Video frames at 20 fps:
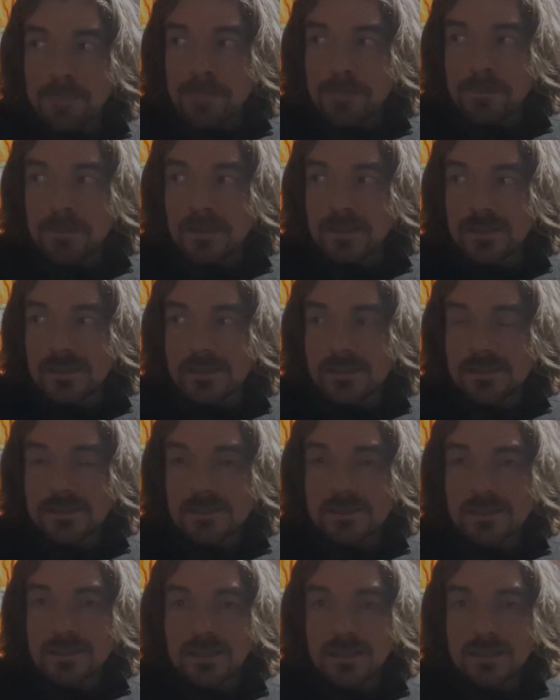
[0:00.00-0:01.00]
that
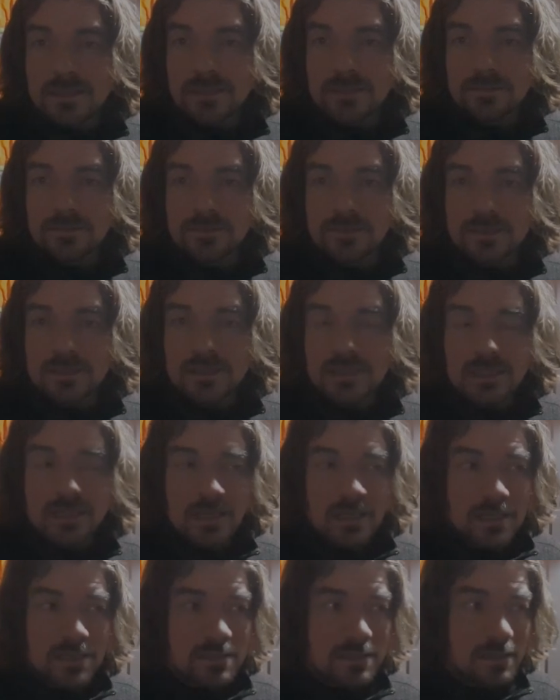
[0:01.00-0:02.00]
is kind of a
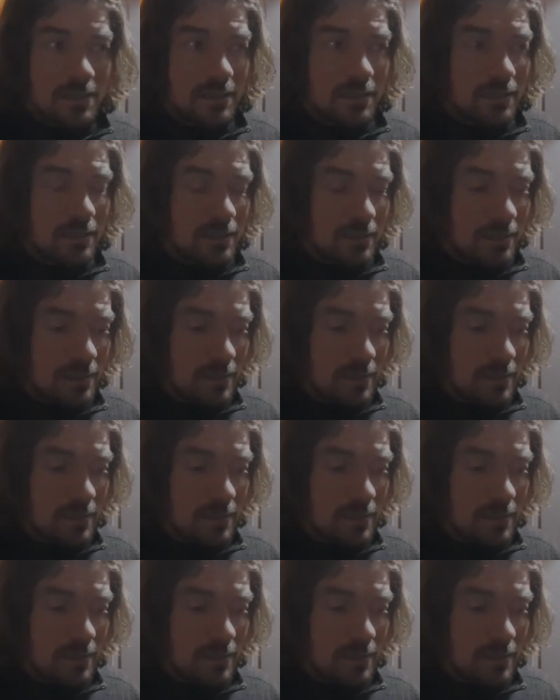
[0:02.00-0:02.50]
classic